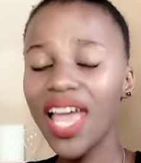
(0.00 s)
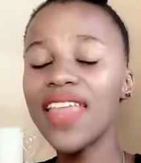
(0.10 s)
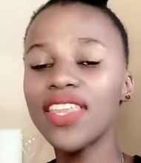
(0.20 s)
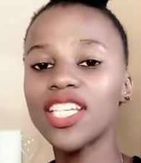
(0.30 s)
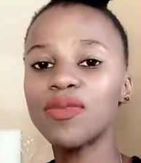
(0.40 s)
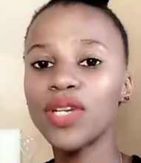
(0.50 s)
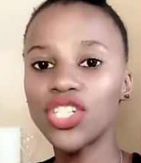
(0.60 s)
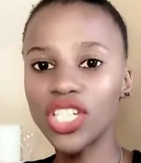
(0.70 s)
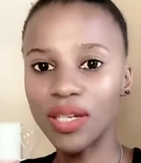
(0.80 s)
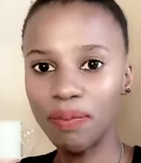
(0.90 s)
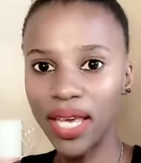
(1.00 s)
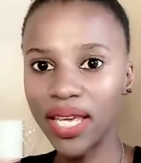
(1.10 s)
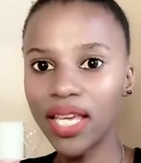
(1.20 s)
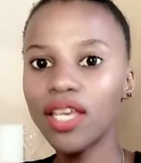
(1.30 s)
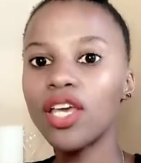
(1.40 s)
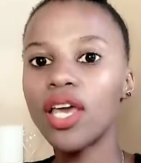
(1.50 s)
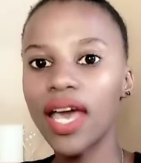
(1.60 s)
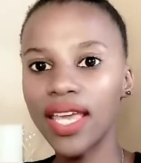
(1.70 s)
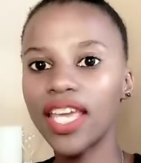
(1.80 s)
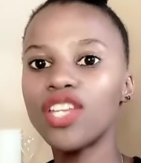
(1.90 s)
under the spreadsheet banking.
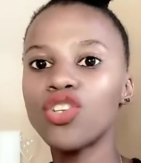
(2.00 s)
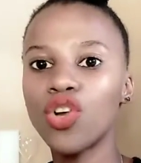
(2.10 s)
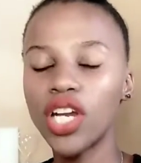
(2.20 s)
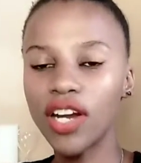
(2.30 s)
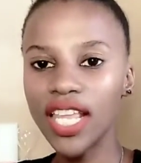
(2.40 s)
Again, you're going to